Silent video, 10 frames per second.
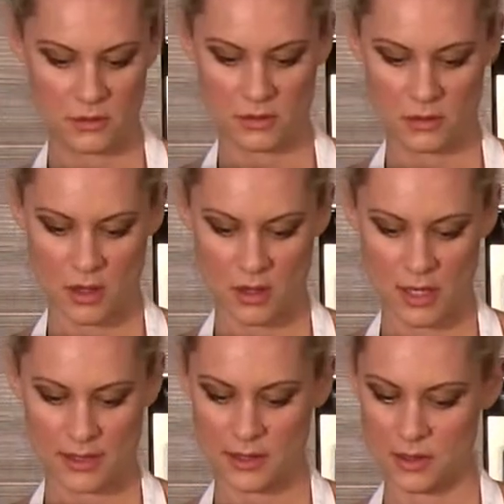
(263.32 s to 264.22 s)
So
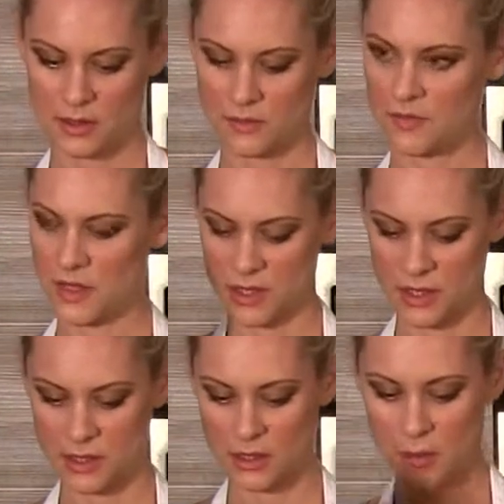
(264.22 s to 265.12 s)
let's just finish
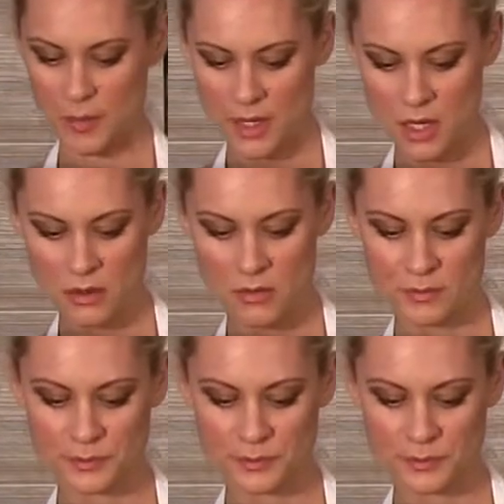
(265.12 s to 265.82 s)
this up now.